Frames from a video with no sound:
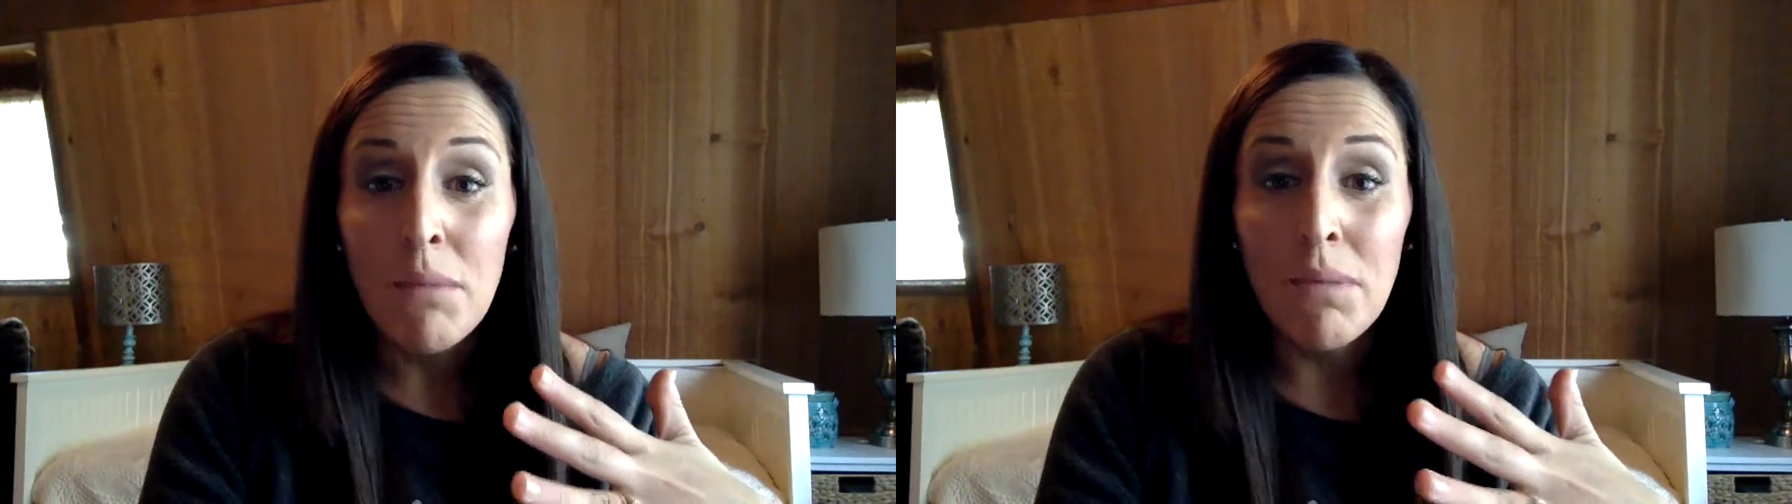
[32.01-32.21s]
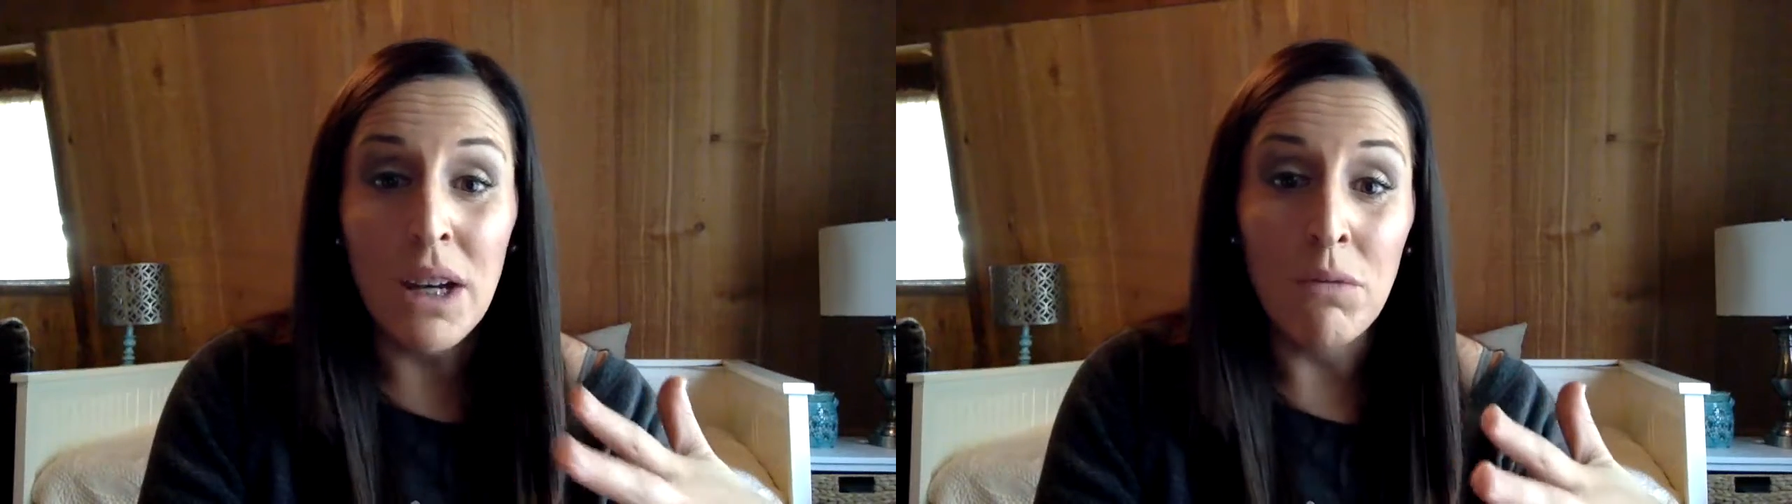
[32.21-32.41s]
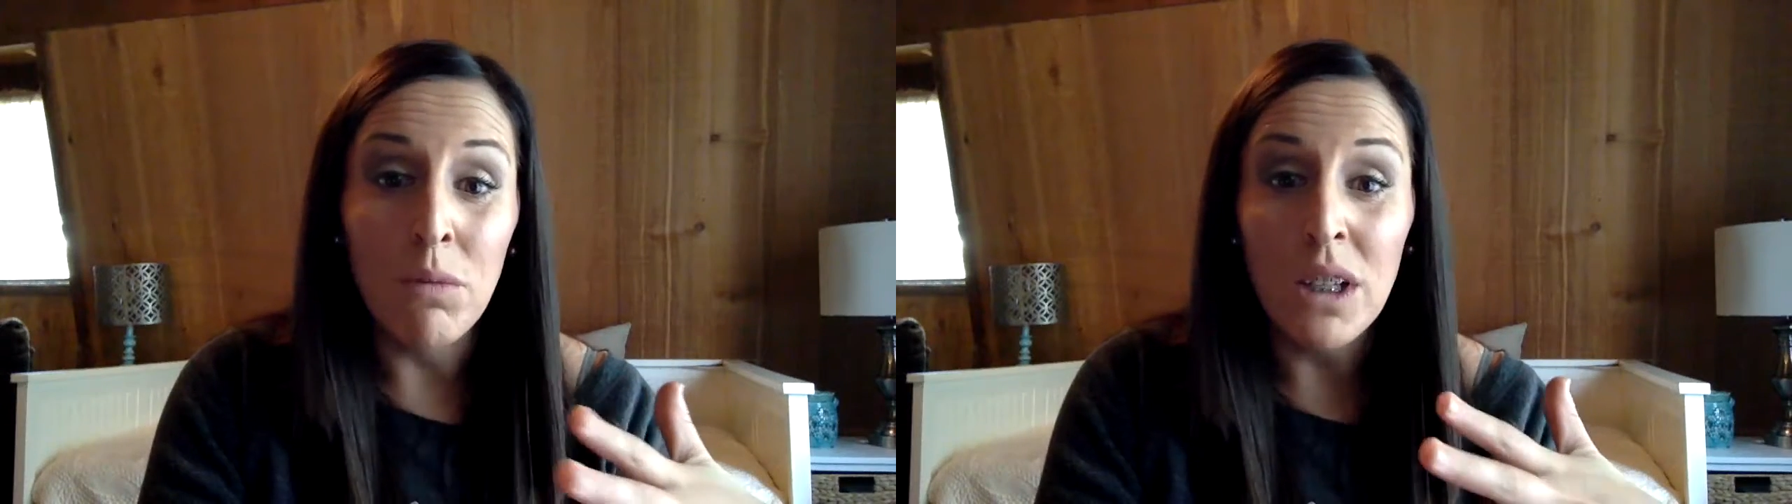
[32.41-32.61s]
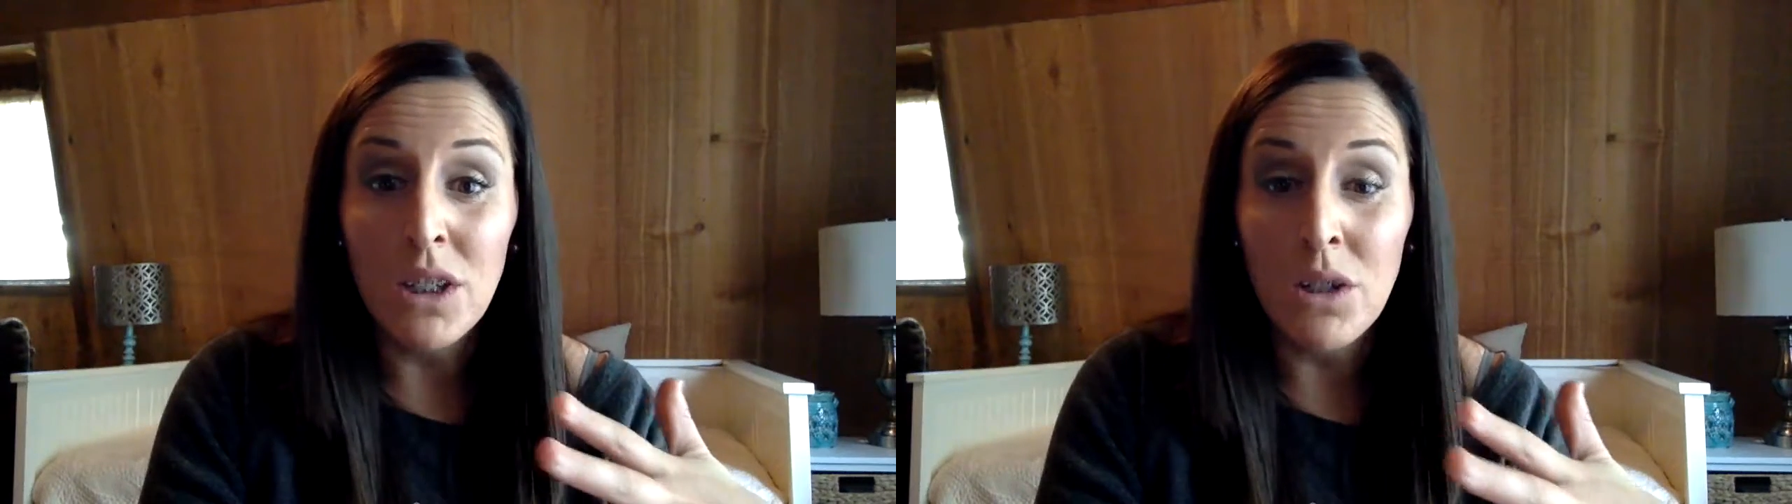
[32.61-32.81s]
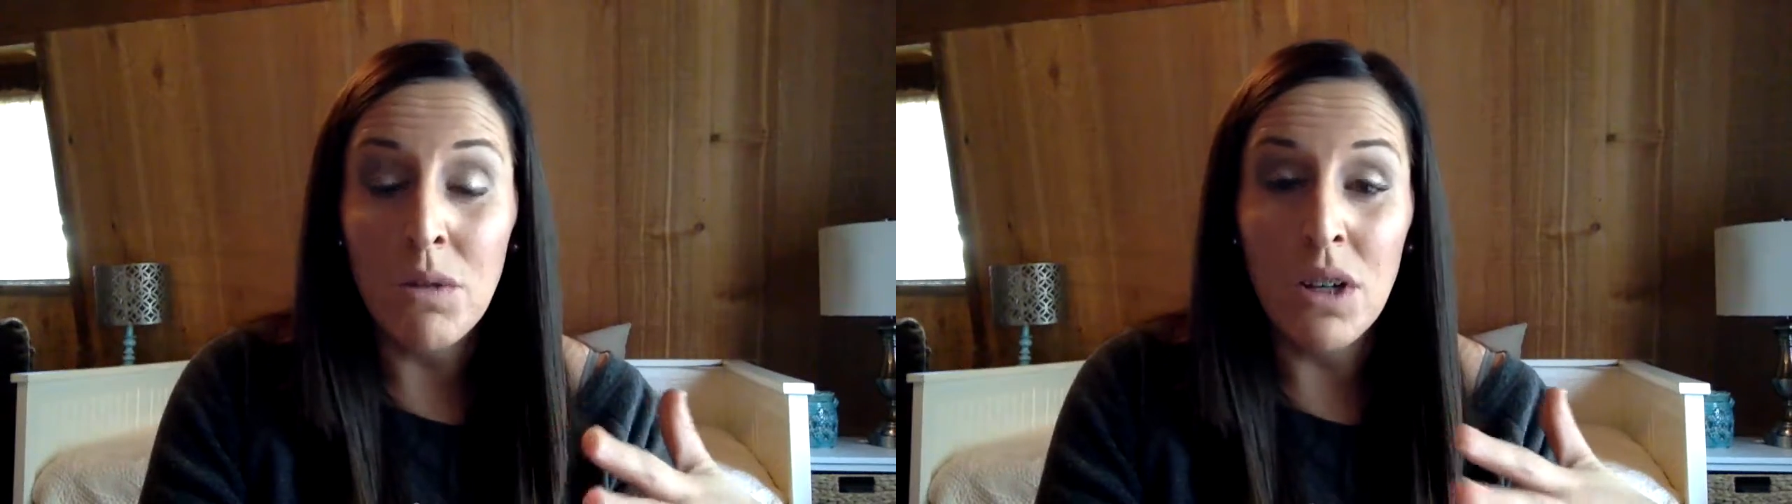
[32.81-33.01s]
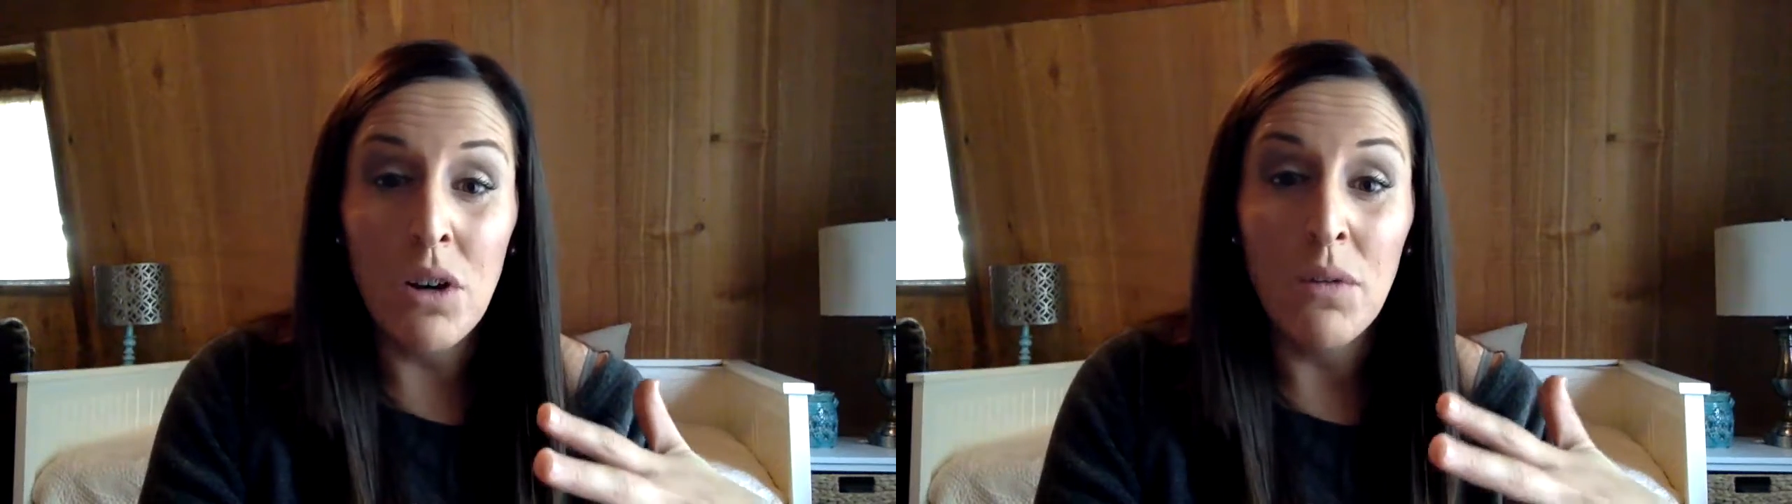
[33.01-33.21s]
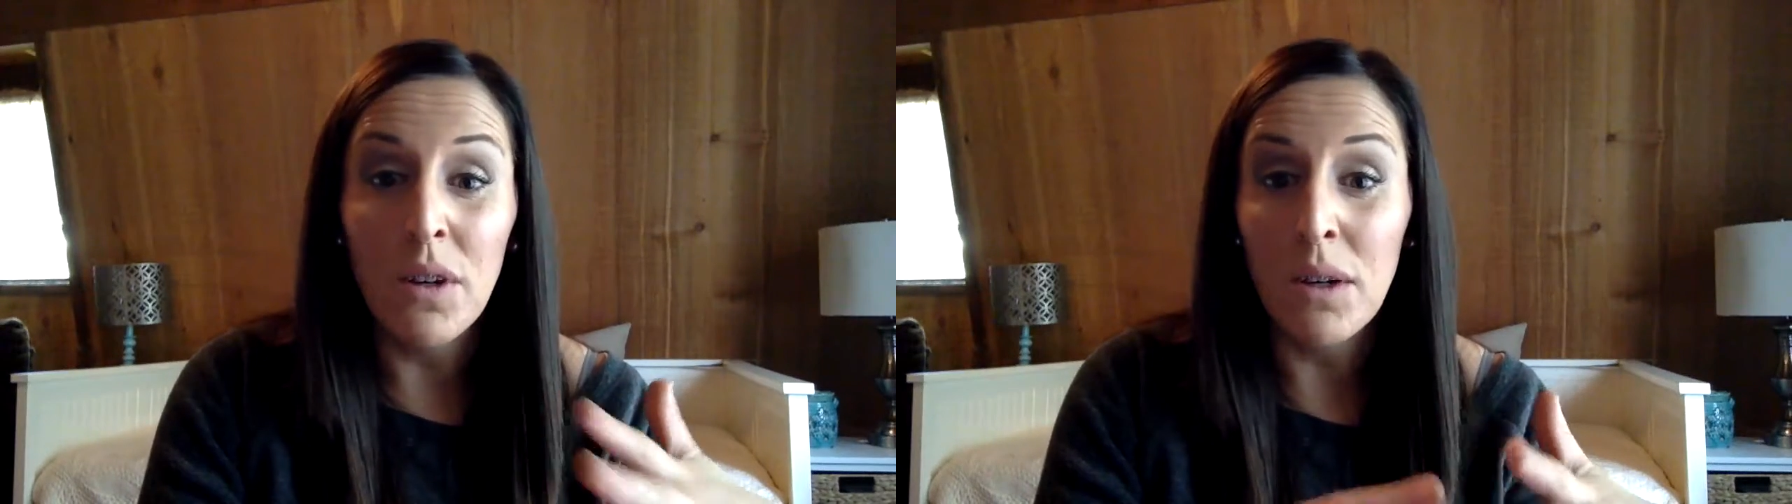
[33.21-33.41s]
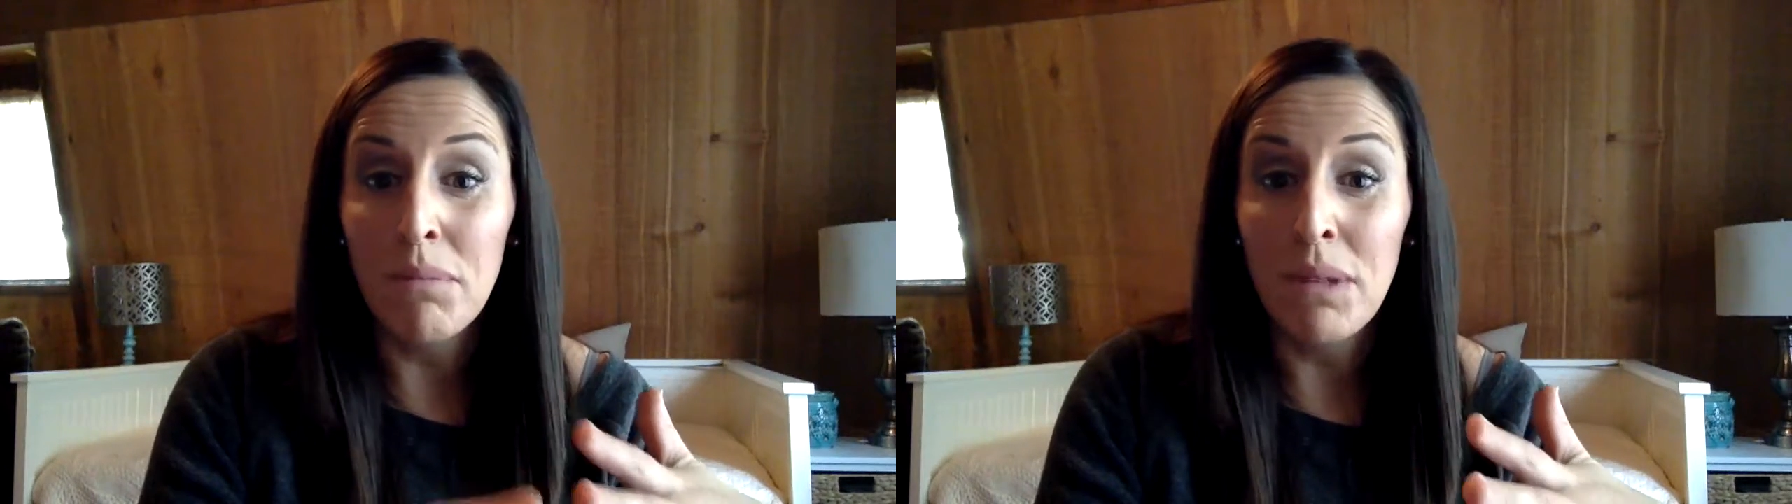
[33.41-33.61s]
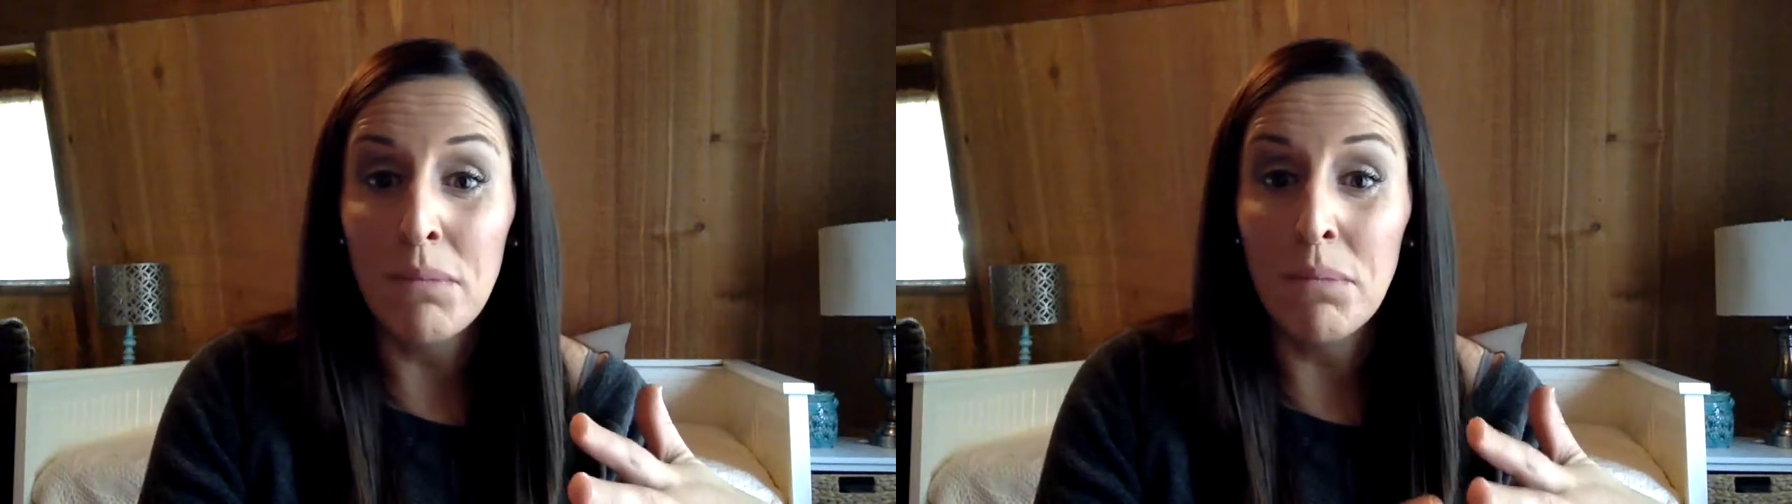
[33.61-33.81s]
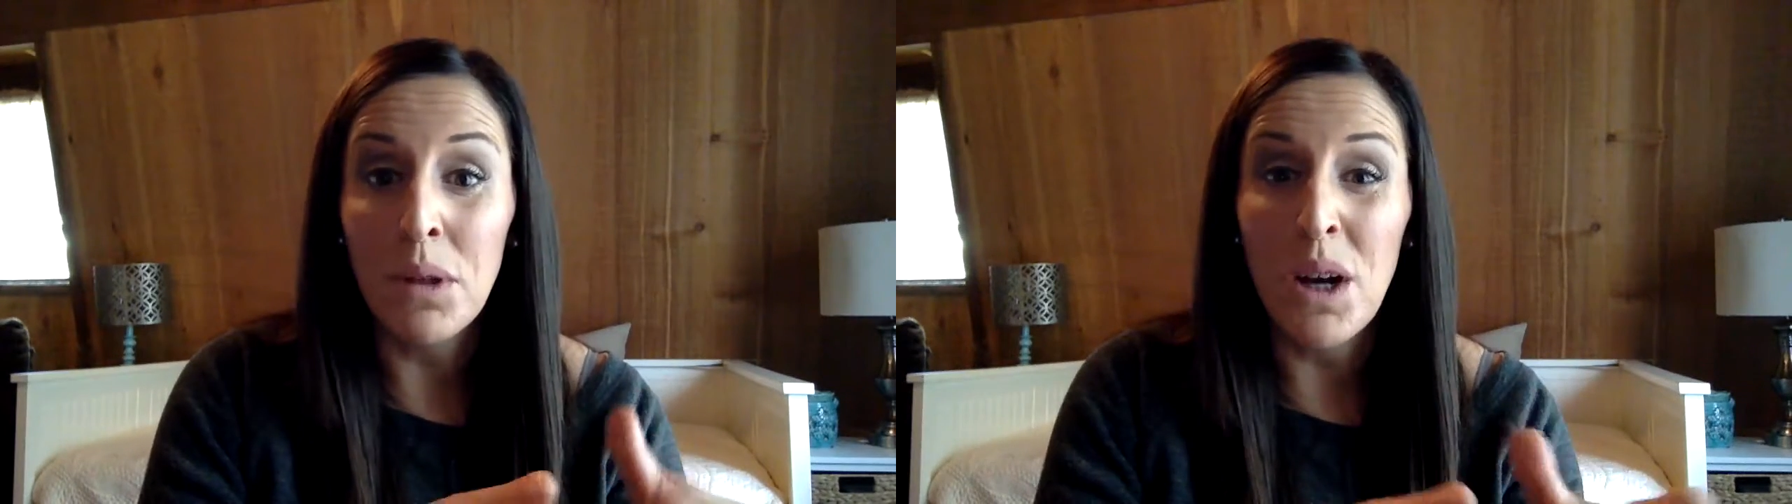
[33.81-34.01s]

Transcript: but I really don't want to overrun people.